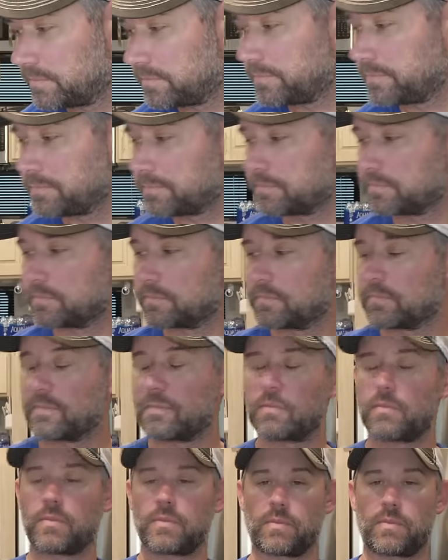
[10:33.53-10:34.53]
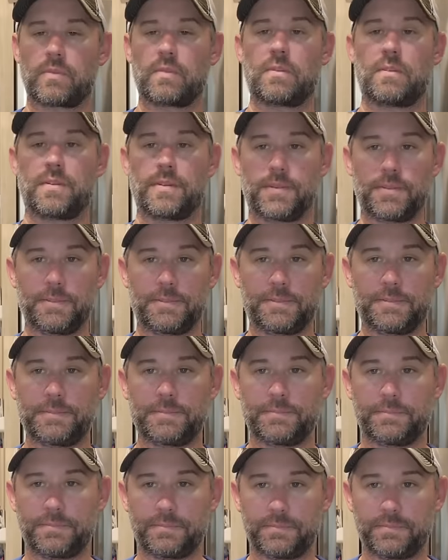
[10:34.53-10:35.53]

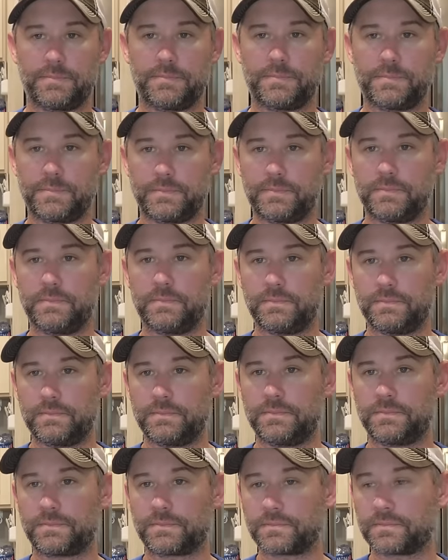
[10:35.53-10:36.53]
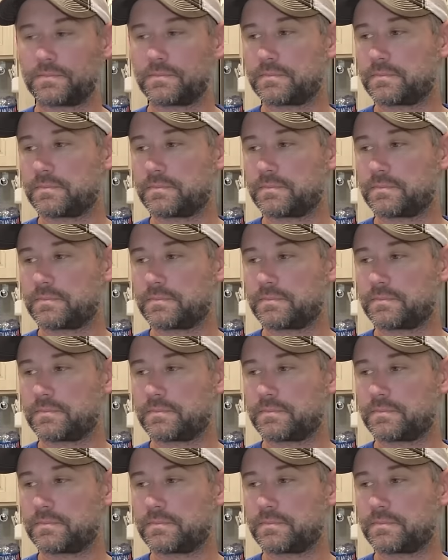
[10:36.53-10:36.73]
[no speech]